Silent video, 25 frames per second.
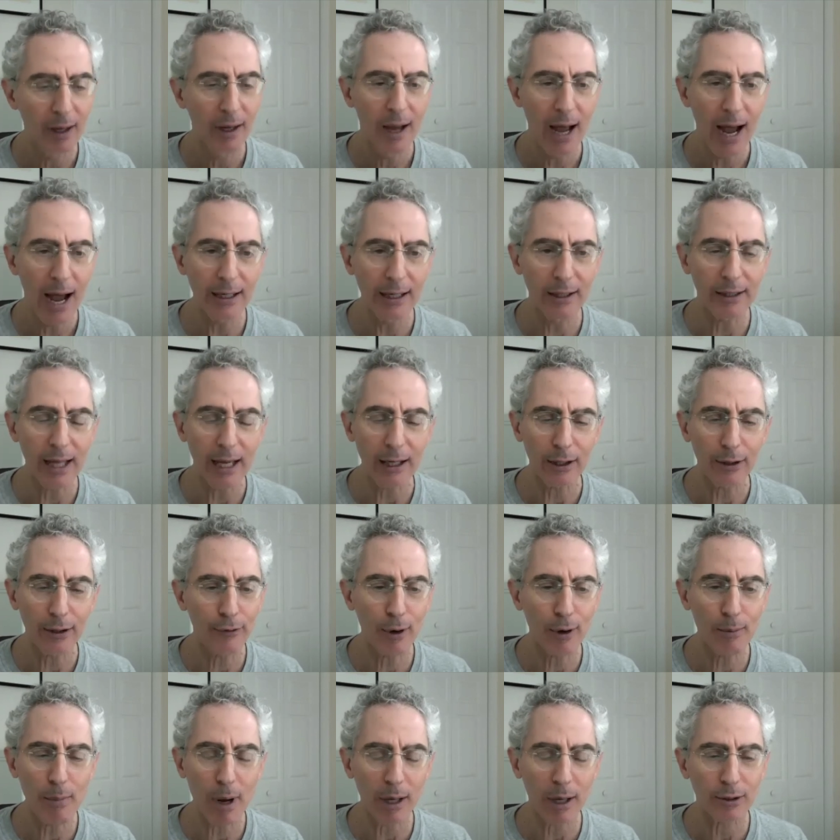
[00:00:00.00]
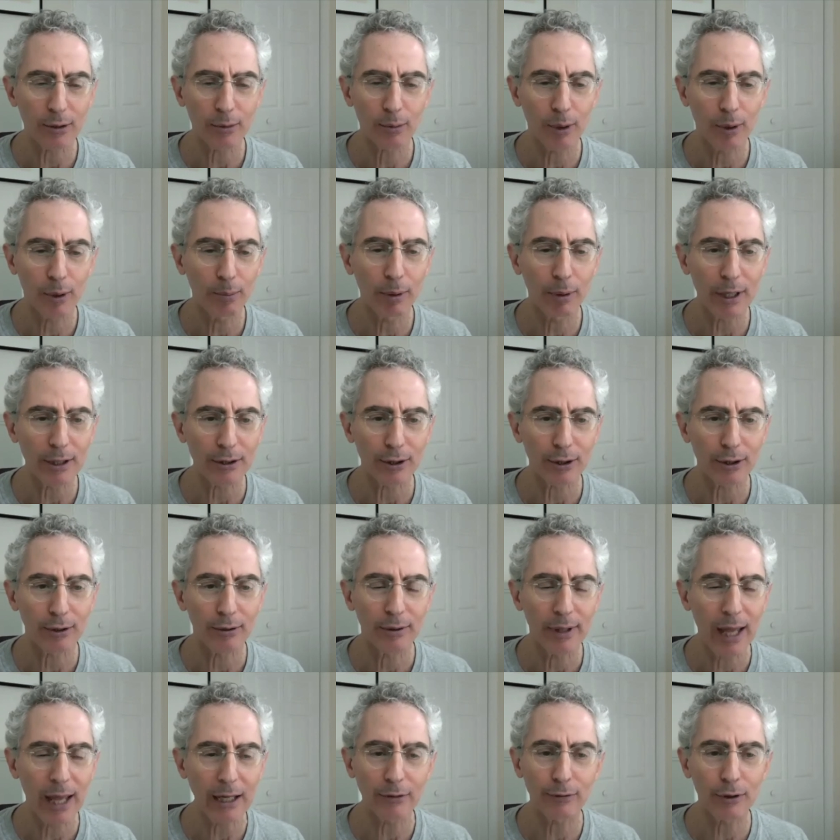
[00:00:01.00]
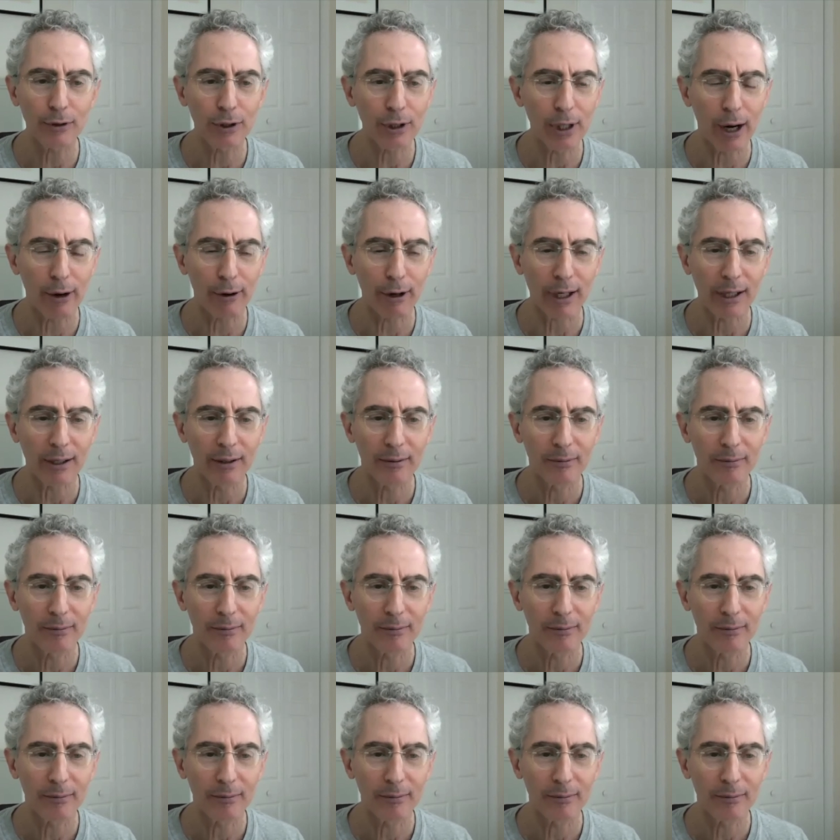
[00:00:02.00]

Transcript: Heidi, thank you very much. What a pleasure. Thanks for sharing.